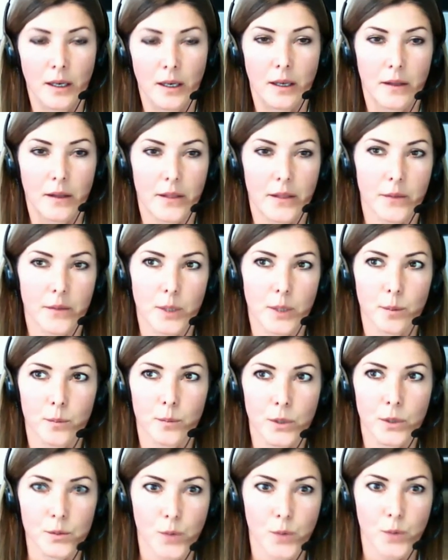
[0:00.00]
There will
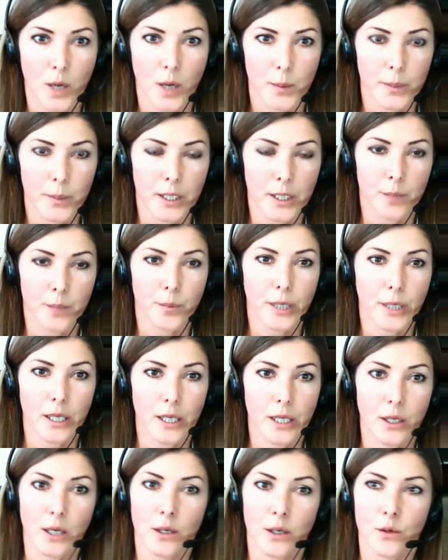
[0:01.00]
most probably
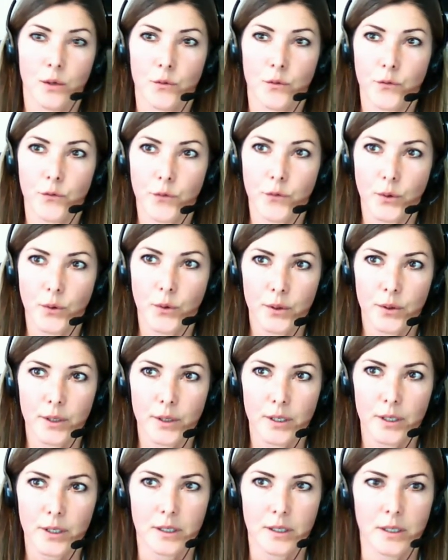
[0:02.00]
be
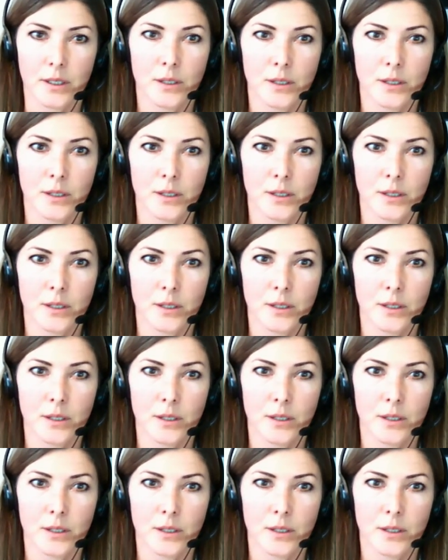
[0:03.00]
further